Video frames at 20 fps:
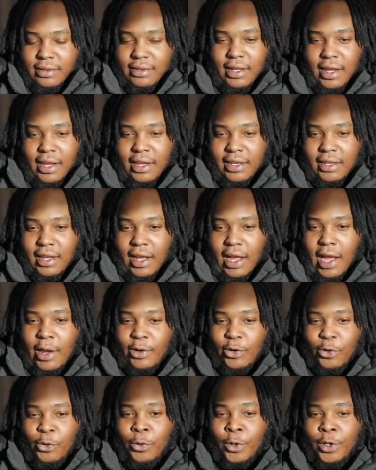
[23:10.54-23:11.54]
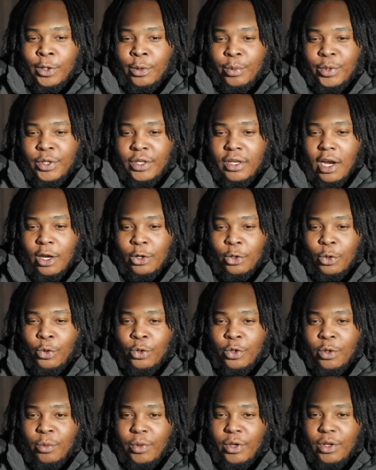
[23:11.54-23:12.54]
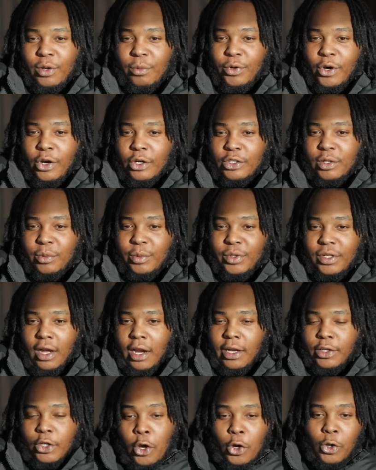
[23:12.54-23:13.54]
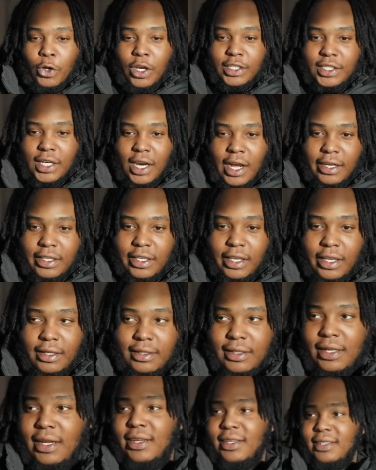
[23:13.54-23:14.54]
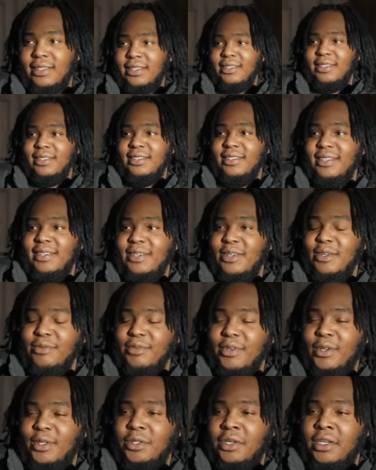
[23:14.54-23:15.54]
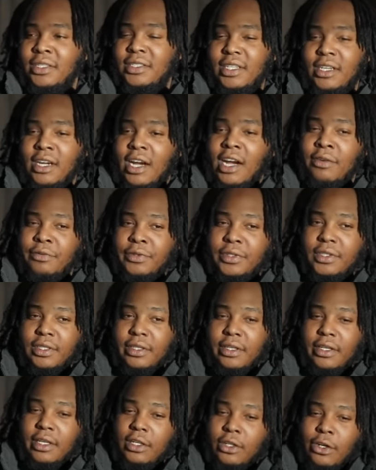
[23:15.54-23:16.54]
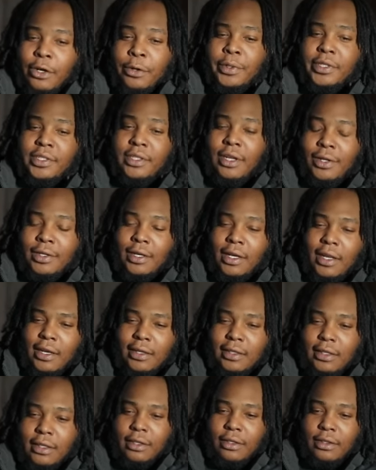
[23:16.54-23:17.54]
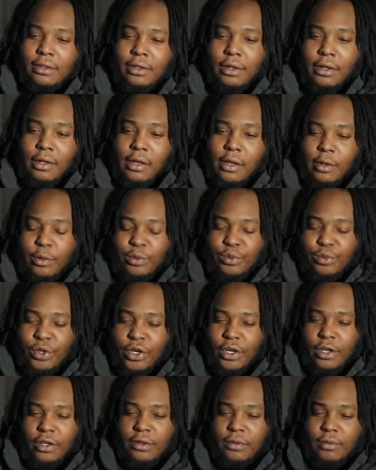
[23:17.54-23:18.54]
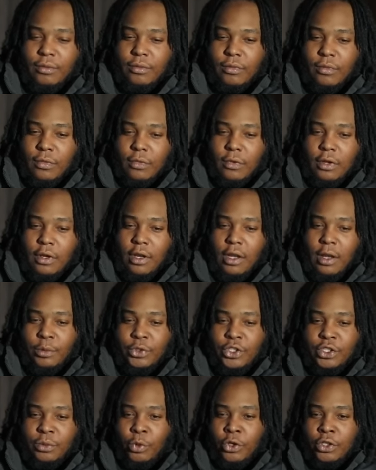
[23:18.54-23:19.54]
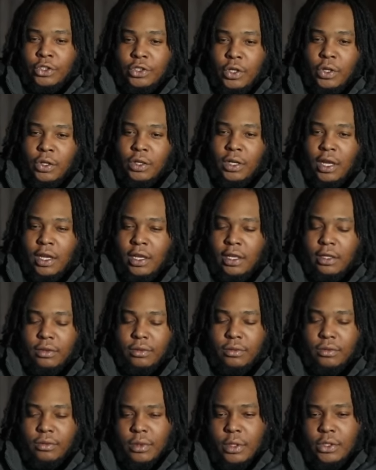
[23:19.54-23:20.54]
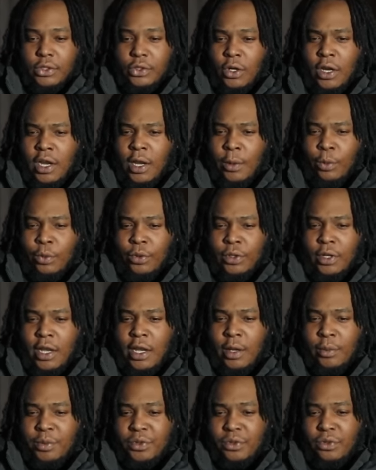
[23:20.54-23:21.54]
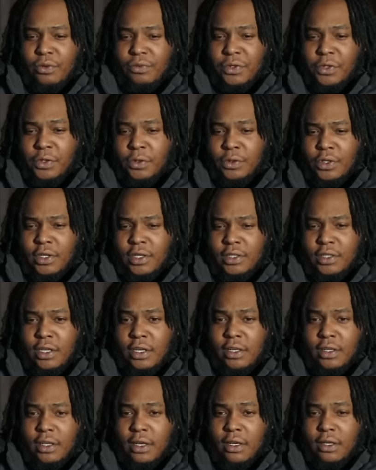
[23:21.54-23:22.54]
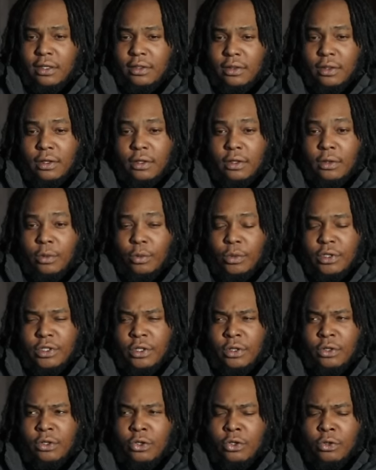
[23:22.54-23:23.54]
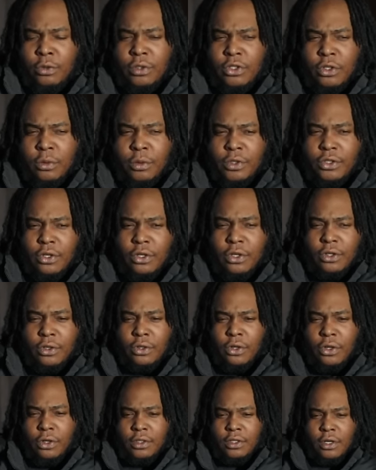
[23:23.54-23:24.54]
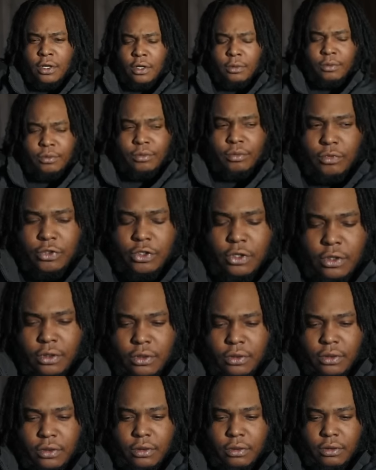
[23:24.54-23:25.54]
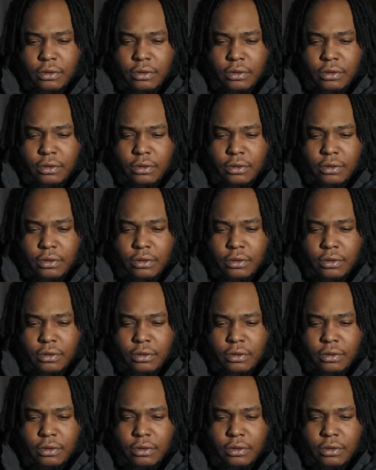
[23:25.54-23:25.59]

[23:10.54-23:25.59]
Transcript: Like I don't want to be, I don't want to be the person to be like, yo, let's lock in. Like, you know what I'm trying to say? Obviously, he always down to lock in, but I'm just more so like it's gonna happen when it happens. You feel what I'm trying to say? Like, we still cool. We still be talking all the time. Oh, so. Oh yeah.